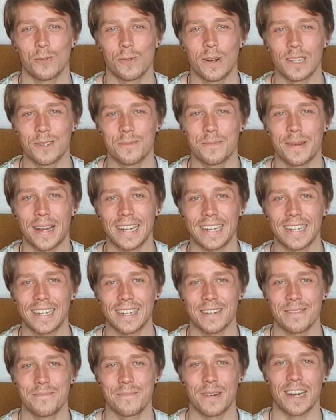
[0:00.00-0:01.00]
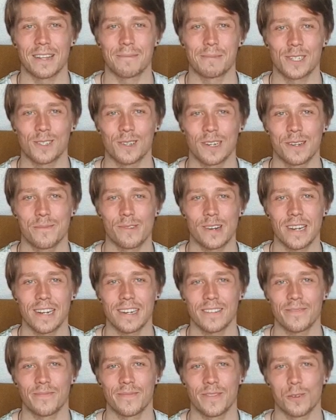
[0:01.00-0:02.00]
So welcome back. My name is Tolly
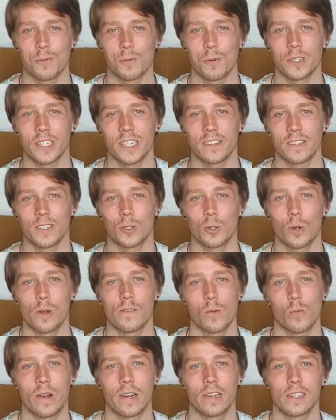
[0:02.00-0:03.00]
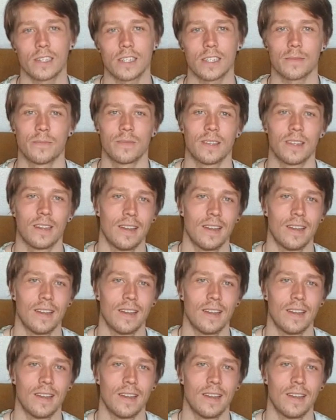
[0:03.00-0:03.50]
Bryn. You're watching The Joy of Awareness.